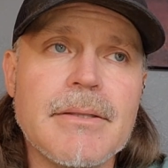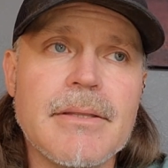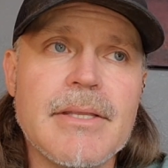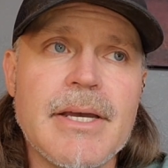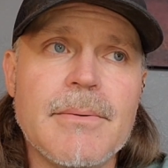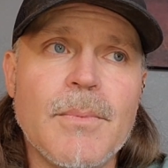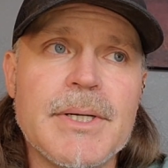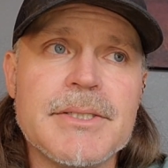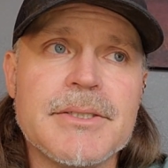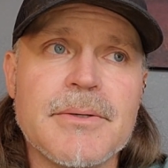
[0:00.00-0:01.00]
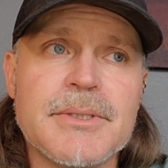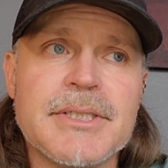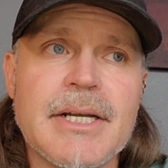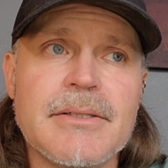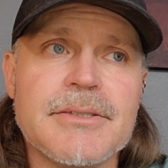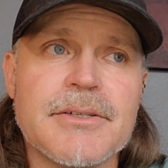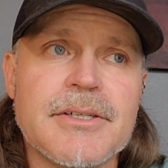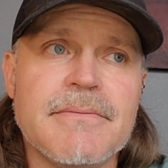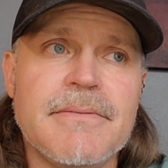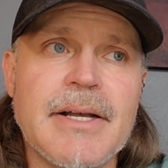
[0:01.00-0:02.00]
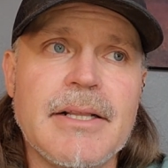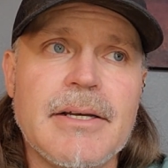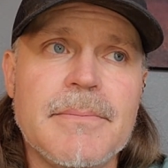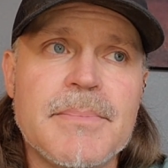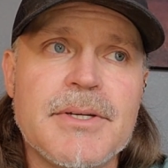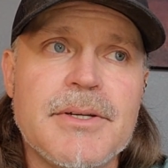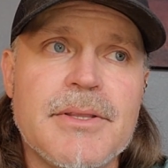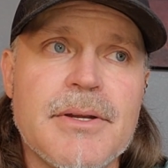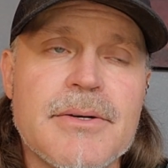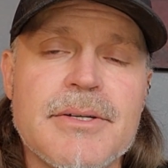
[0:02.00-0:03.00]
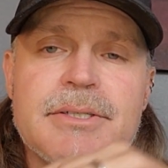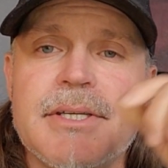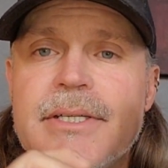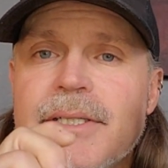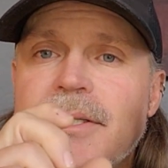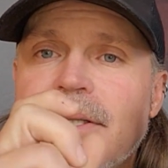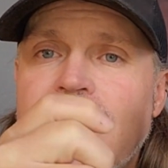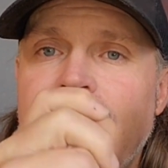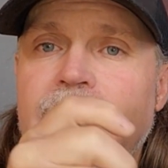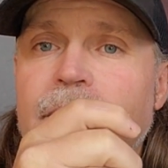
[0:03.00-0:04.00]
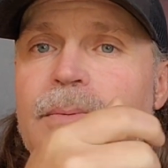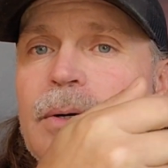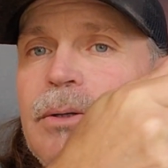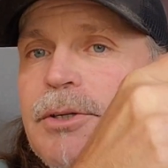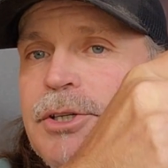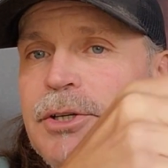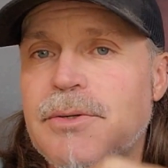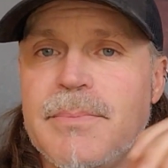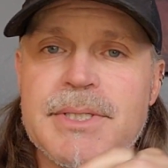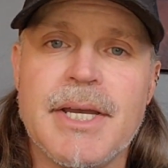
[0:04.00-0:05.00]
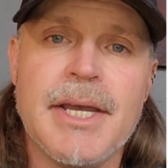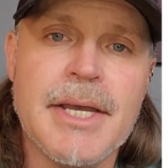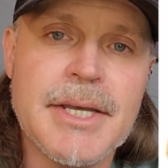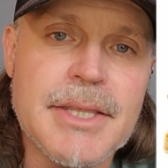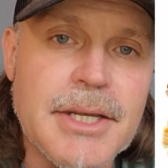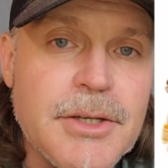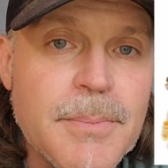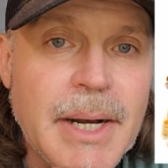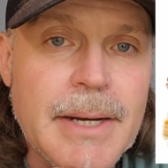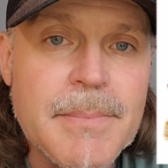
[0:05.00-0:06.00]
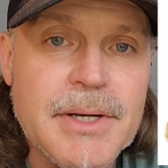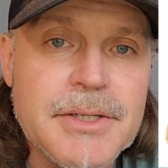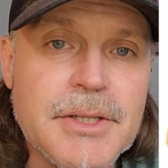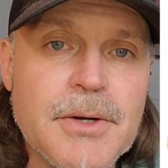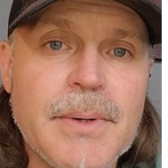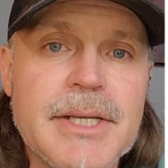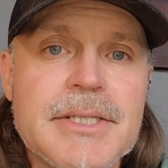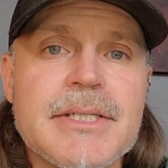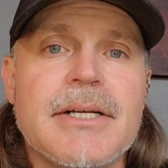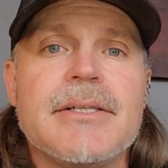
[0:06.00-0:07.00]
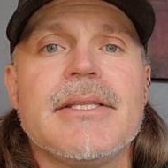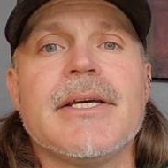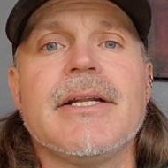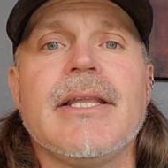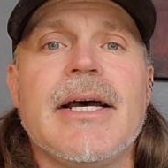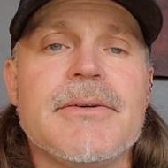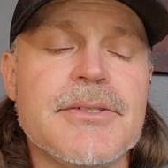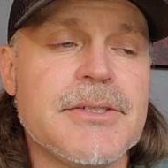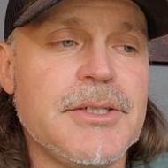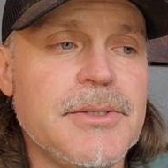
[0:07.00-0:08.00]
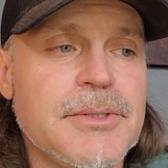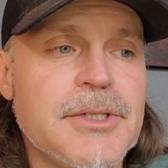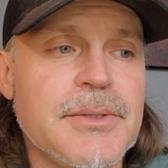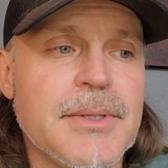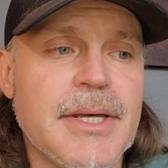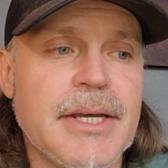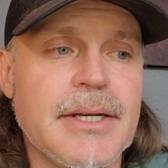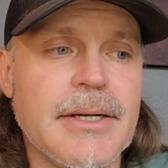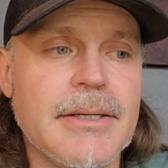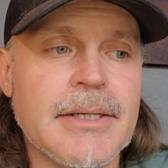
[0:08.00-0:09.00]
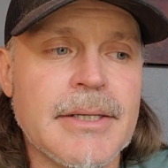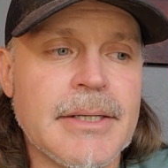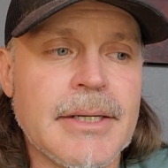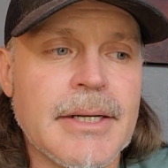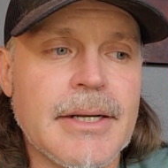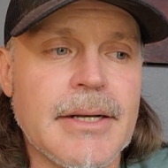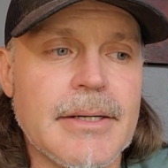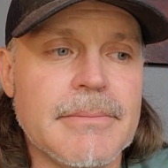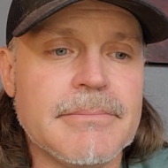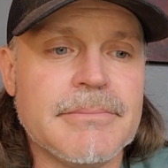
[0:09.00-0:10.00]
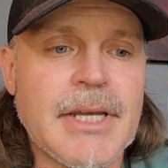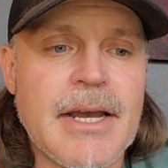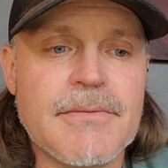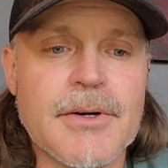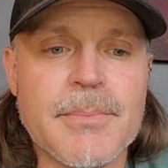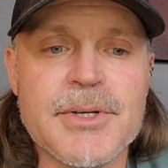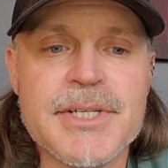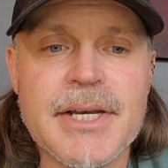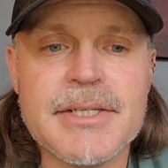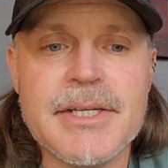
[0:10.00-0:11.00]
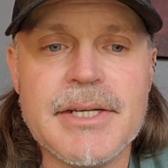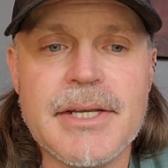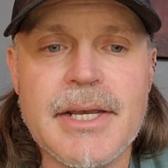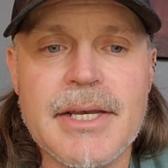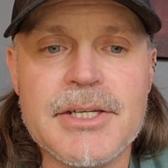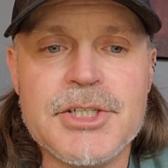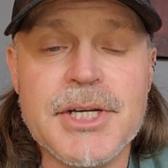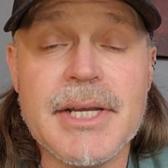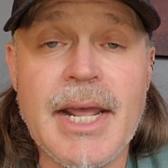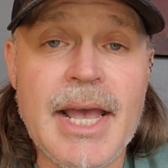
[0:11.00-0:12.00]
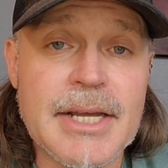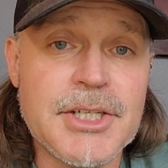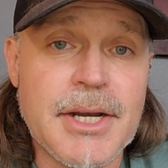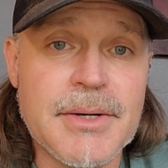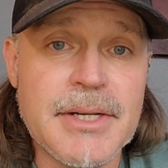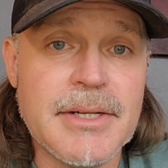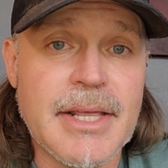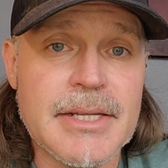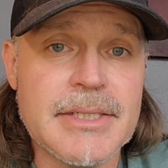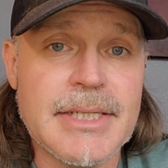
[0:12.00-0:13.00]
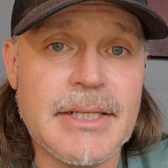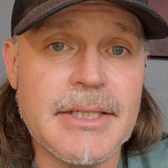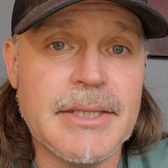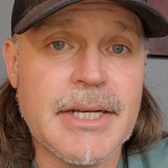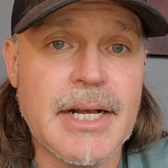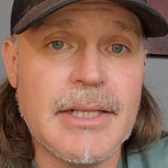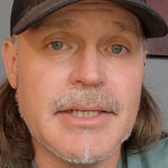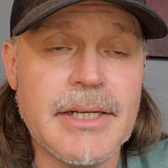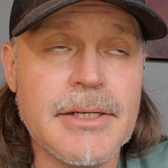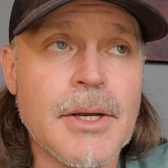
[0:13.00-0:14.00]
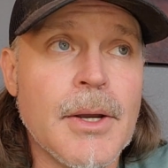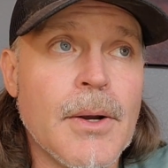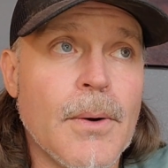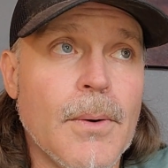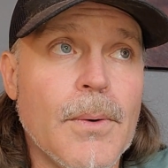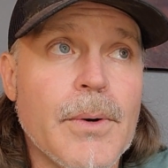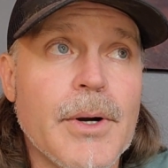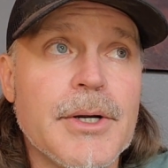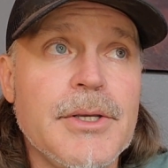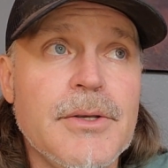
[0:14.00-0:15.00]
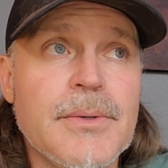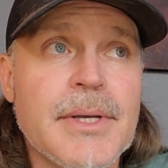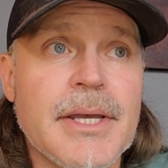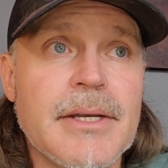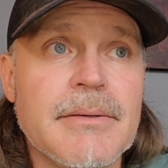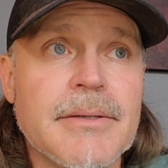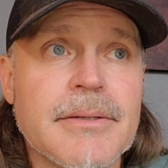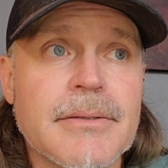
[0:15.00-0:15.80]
Then once those cells are developed, there's these little hair roller tubes that you pop onto the queen cell that allows you to then have her protected, and she can hatch out into that cell in the colony, or you can